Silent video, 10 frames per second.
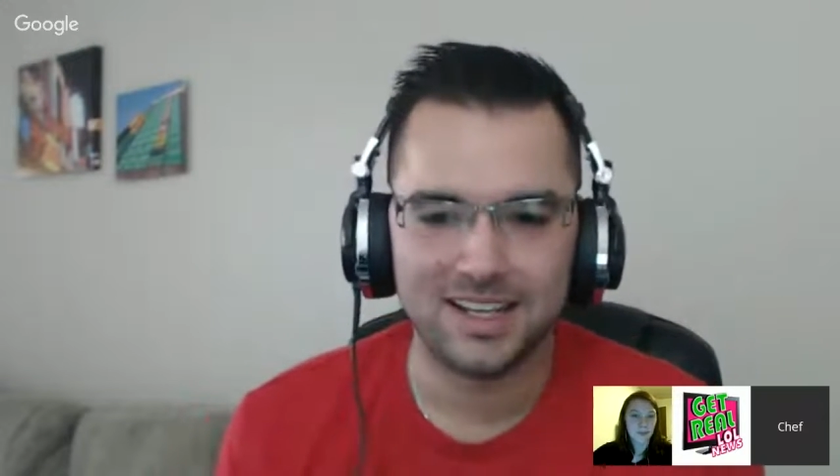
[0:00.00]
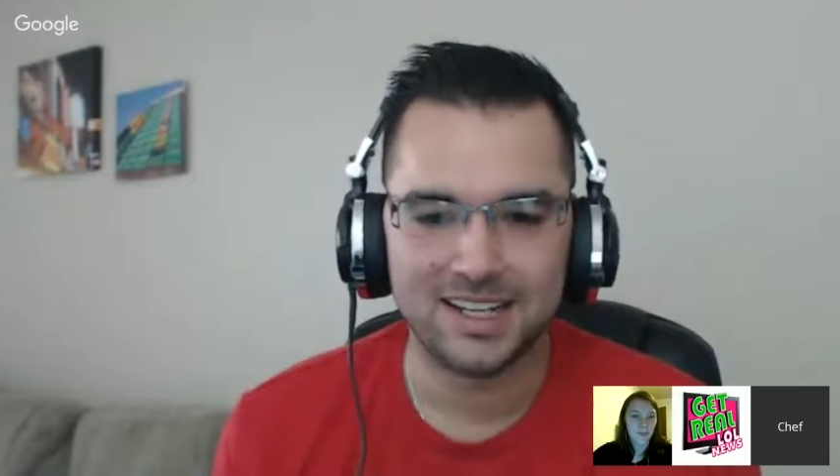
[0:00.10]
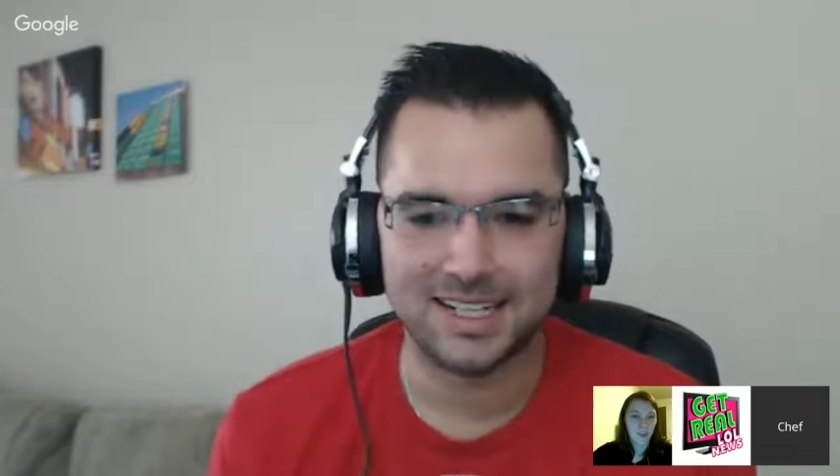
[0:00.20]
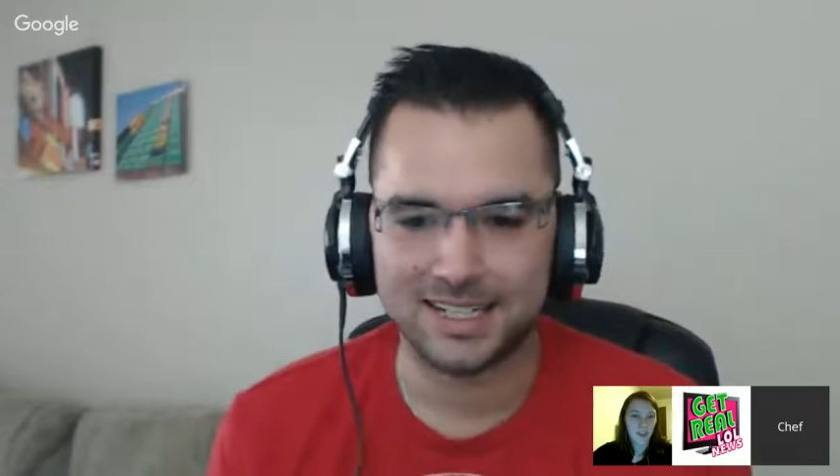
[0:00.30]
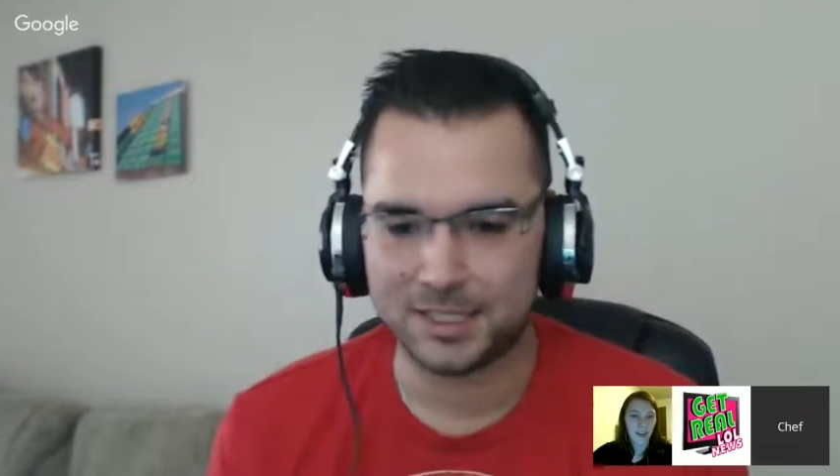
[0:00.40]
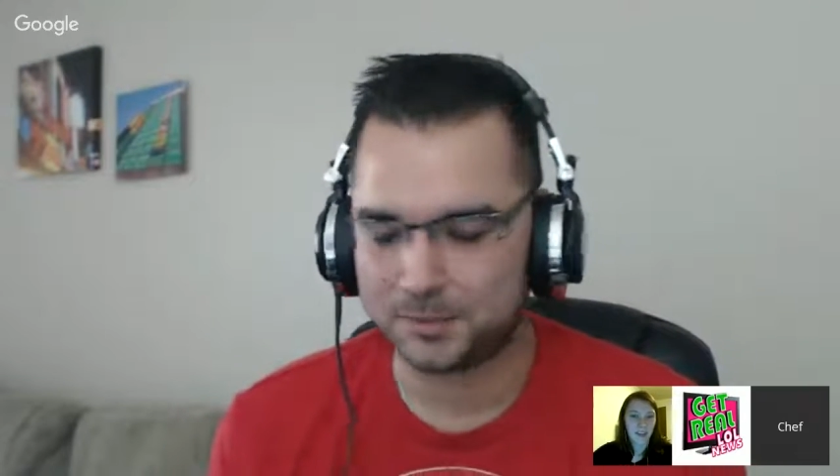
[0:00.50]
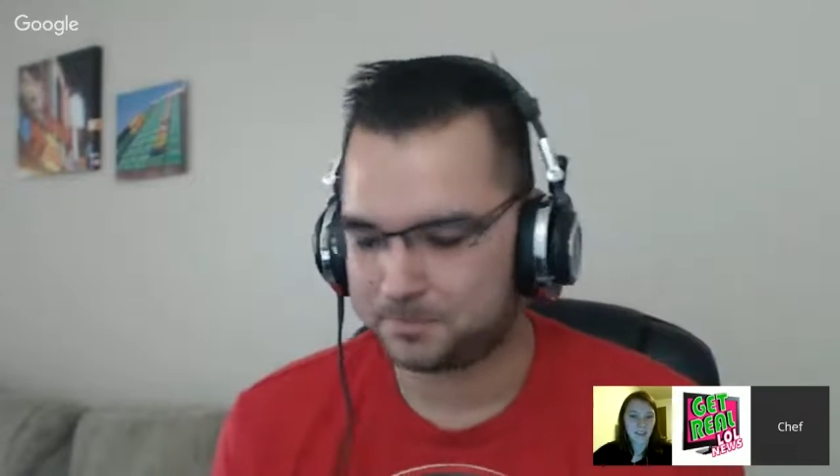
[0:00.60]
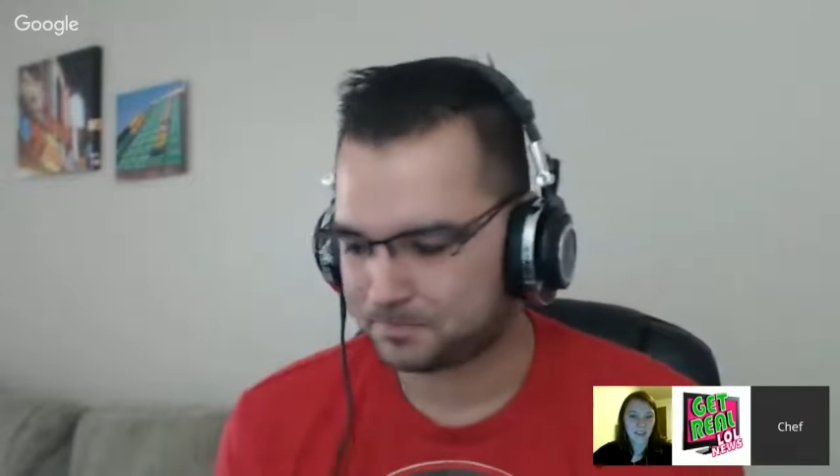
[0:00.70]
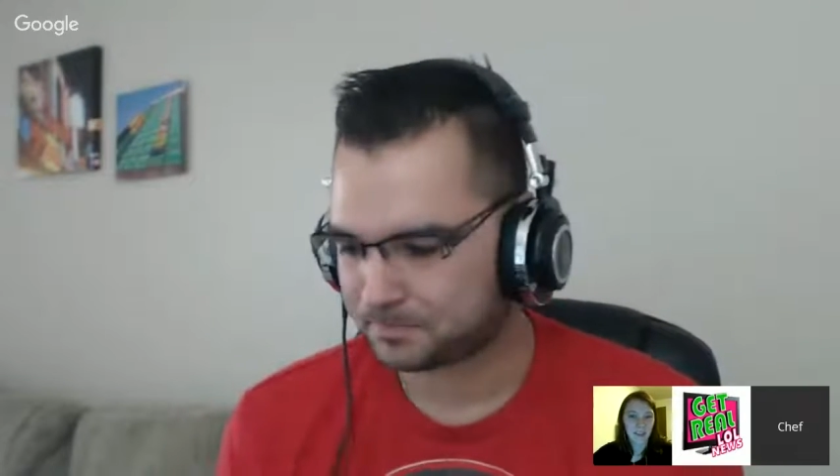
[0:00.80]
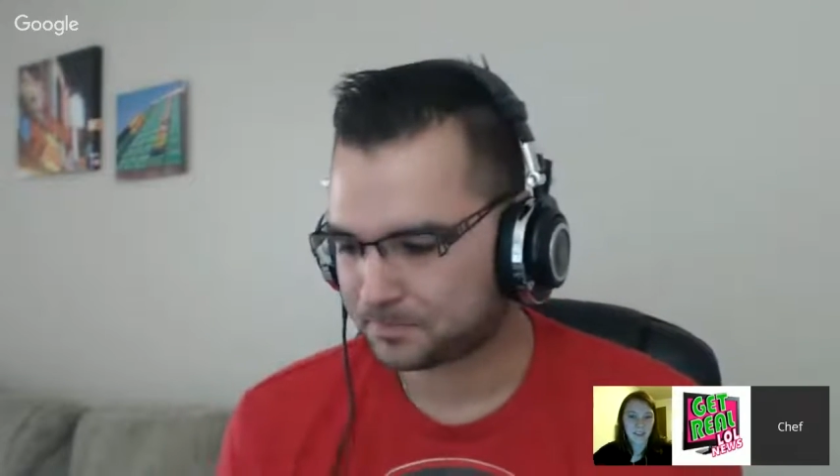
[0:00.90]

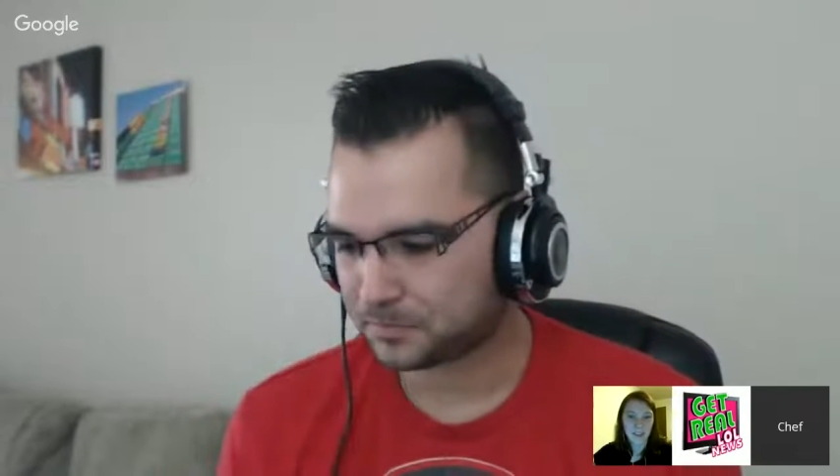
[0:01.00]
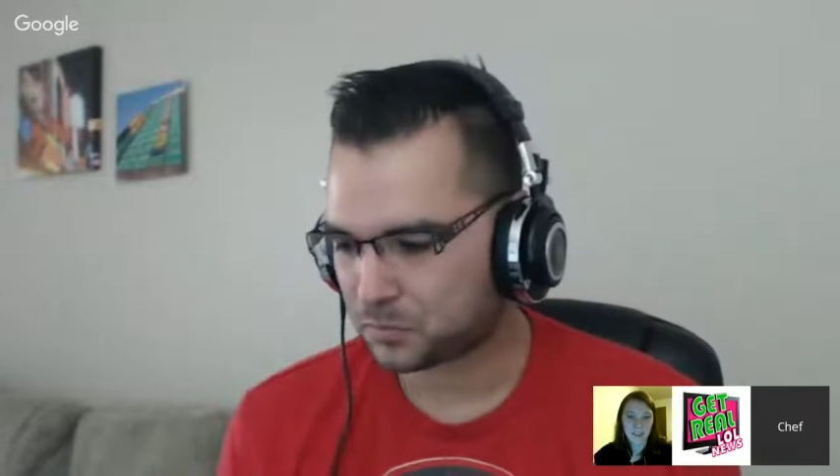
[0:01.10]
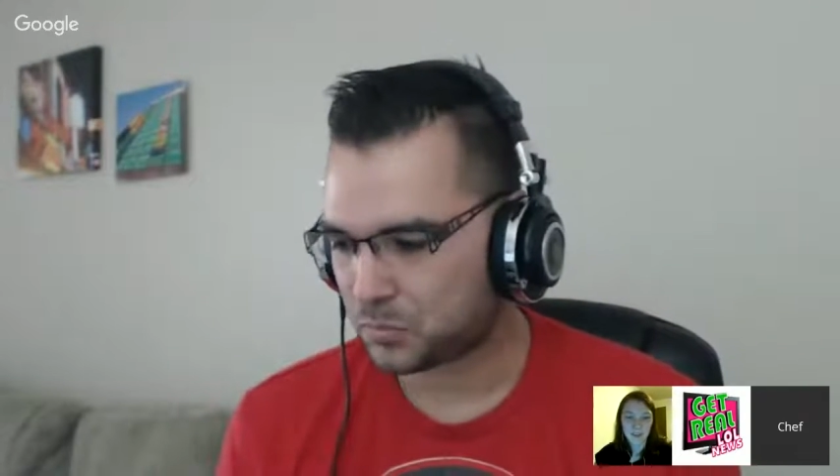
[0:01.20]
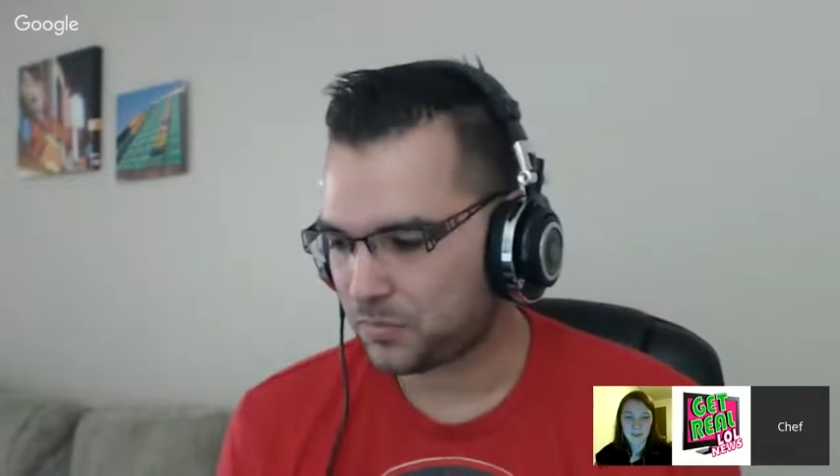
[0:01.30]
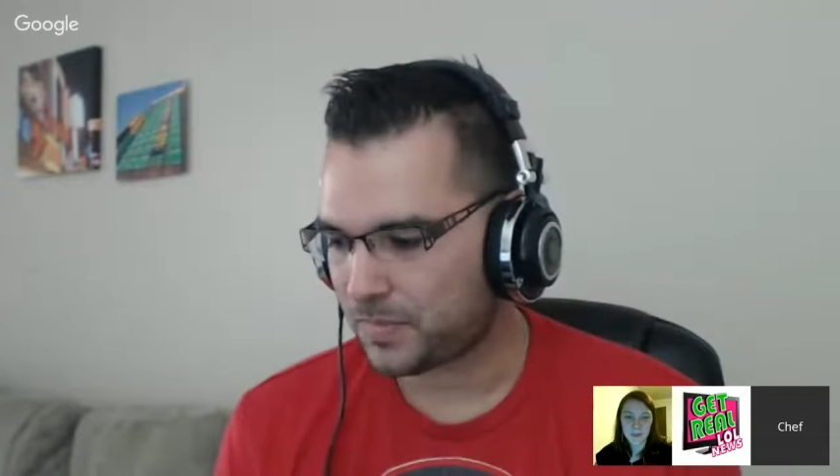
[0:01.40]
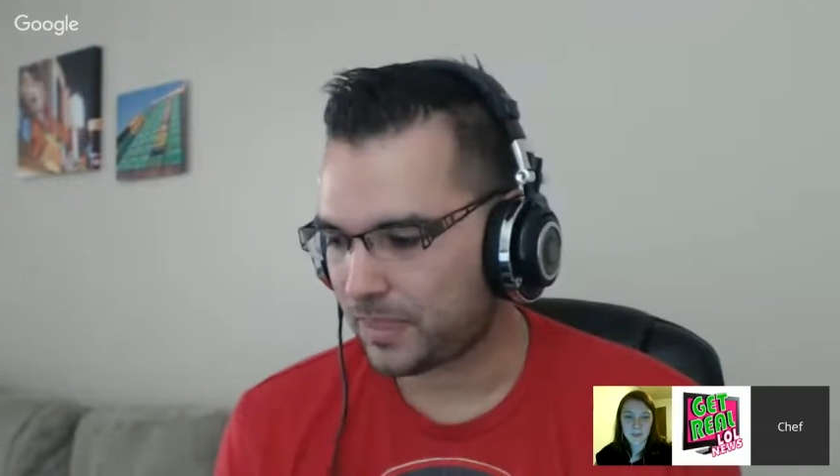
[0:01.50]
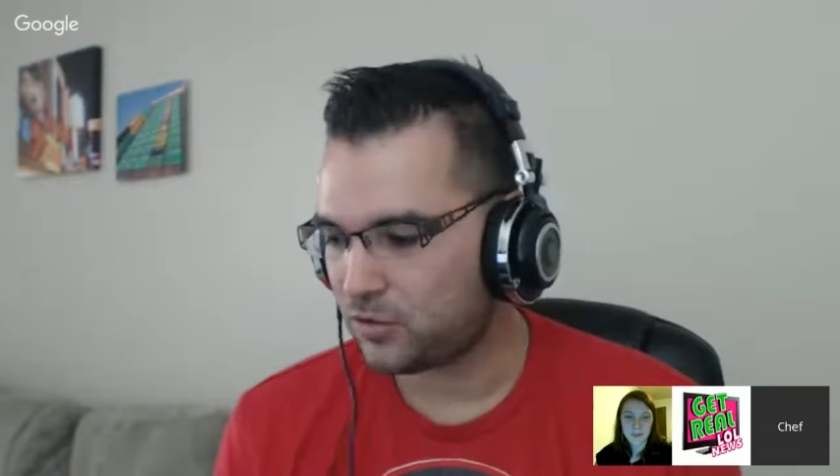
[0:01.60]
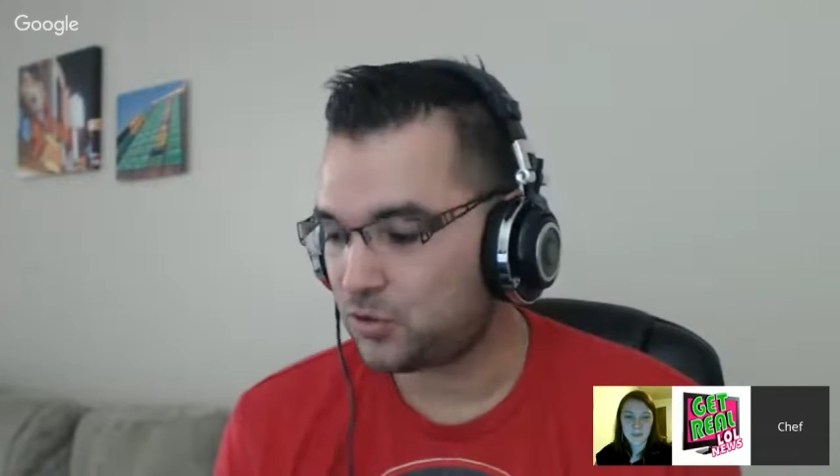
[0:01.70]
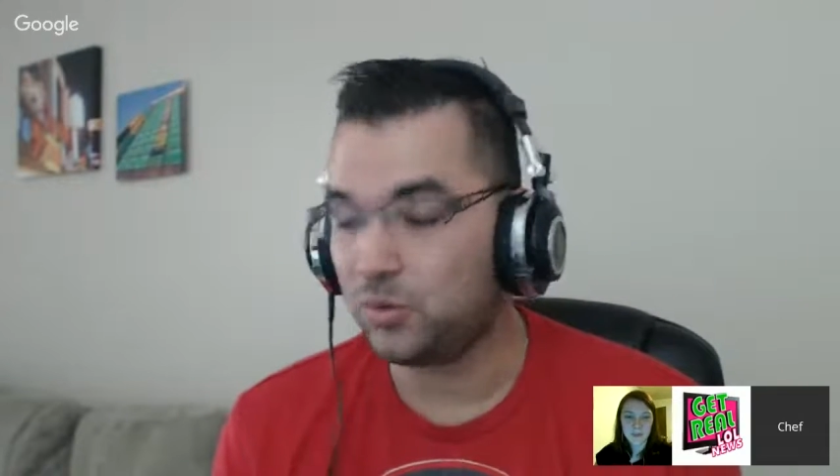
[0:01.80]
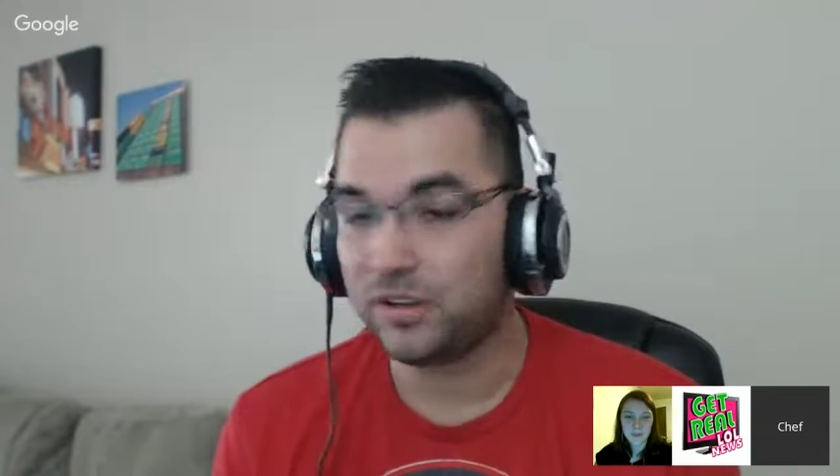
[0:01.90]

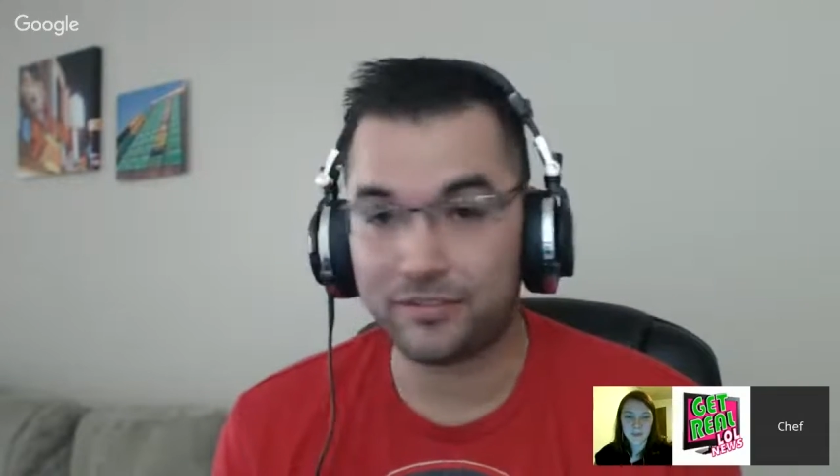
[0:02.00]
To